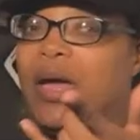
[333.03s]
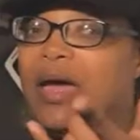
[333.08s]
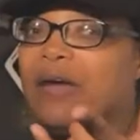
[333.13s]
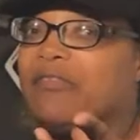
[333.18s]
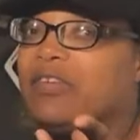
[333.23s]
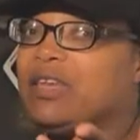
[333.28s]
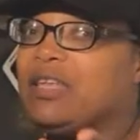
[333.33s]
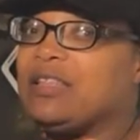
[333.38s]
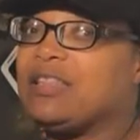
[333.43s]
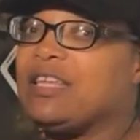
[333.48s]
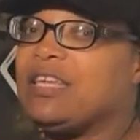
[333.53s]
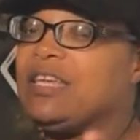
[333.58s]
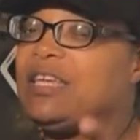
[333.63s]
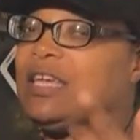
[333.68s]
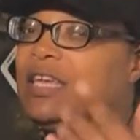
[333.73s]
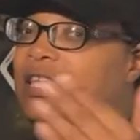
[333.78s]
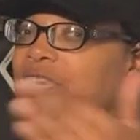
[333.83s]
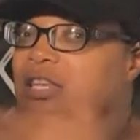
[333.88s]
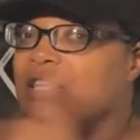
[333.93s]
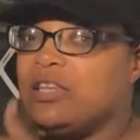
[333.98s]
have
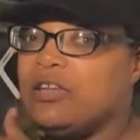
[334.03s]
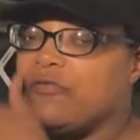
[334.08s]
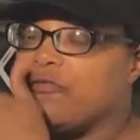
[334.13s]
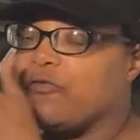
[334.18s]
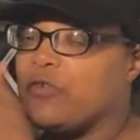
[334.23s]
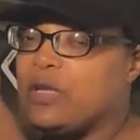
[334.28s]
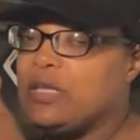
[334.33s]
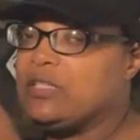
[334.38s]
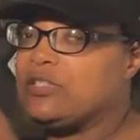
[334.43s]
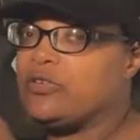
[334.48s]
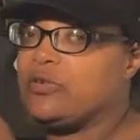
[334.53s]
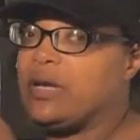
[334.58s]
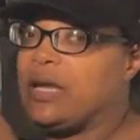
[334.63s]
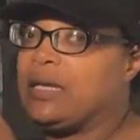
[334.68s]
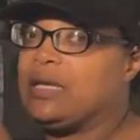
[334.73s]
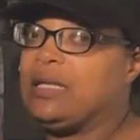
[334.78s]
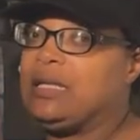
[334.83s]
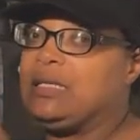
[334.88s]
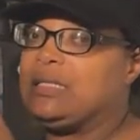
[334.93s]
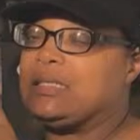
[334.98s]
anything in the freezer
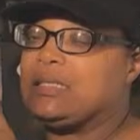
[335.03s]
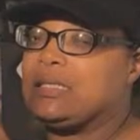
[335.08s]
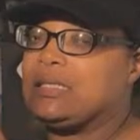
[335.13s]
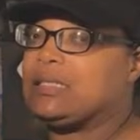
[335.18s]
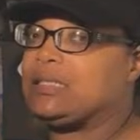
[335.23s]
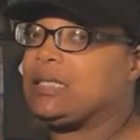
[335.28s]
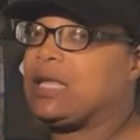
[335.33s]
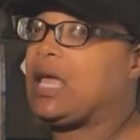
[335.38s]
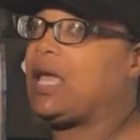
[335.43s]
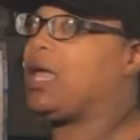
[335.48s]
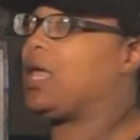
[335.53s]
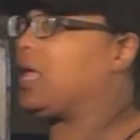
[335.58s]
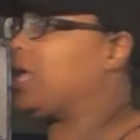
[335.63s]
that needs to stay